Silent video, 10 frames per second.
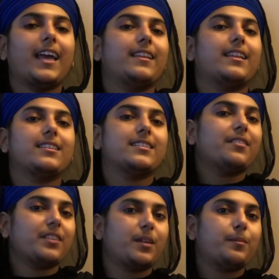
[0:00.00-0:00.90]
And then the
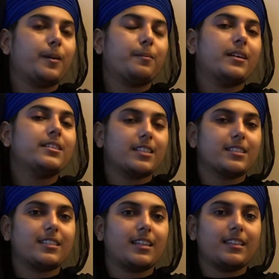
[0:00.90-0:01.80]
sevadar brought panch
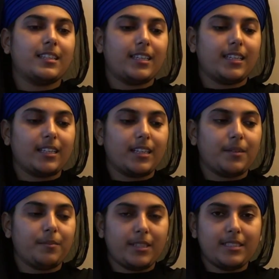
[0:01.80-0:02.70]
shastra, and
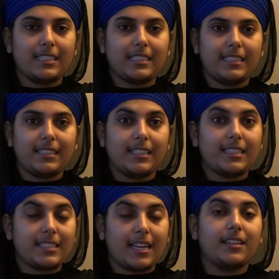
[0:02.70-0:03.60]

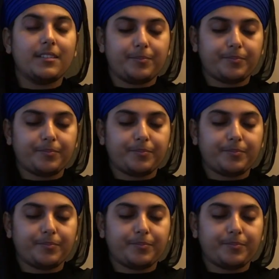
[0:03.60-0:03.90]
they said